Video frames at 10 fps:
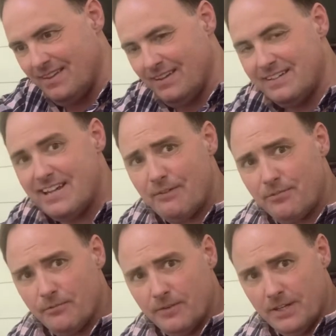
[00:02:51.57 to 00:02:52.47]
It's half
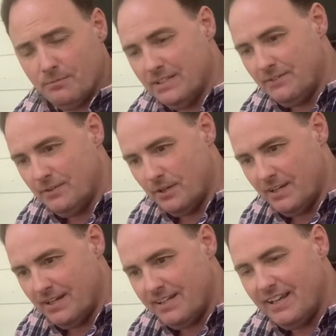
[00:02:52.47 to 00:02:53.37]
the fun, believe it or
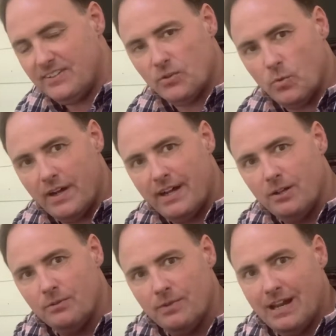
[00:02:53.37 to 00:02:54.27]
not. It takes a
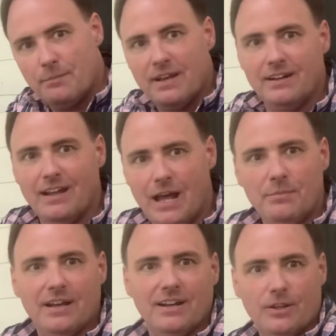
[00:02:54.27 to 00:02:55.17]
while, and I'm not
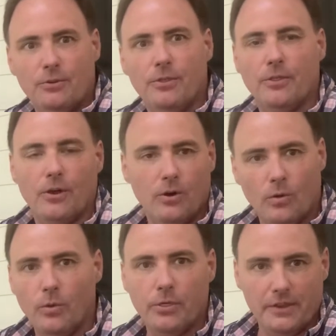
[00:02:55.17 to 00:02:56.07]
gonna go through the
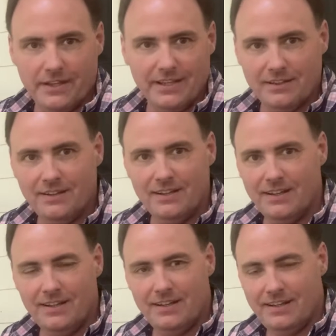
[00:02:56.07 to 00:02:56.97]
whole thing.
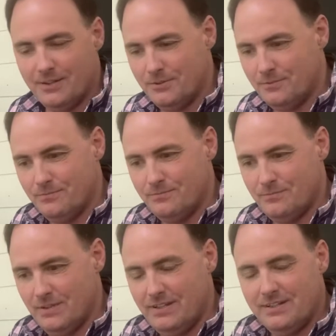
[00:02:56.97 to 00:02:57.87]
You know,
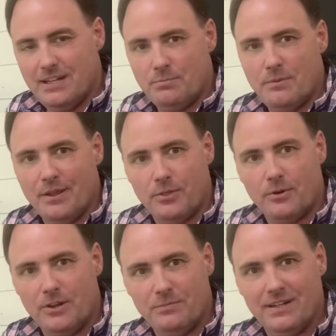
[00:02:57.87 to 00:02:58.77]
it'd take me about
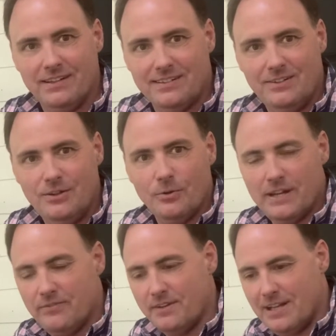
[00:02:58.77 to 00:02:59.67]
30 minutes, and you don't
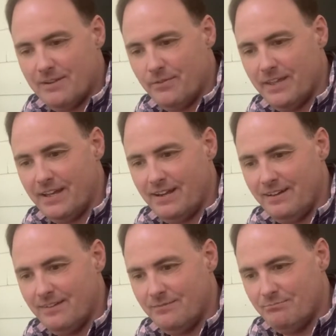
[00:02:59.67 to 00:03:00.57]
have the time for that,
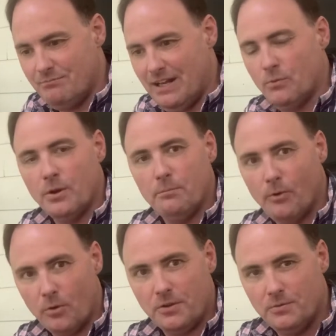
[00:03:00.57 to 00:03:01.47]
and I don't want to
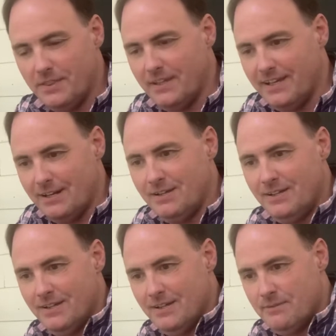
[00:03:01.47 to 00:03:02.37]
bore with that.
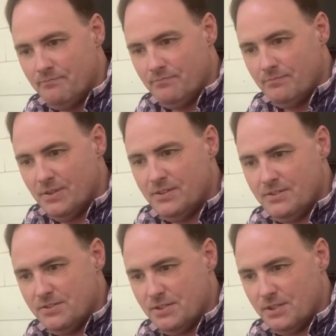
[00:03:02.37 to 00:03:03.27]
But this
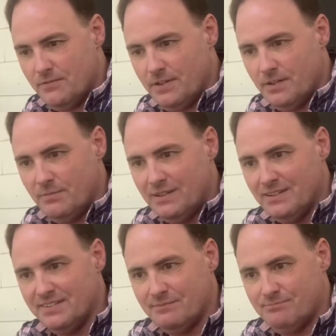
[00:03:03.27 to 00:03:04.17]
is just the fundamentals.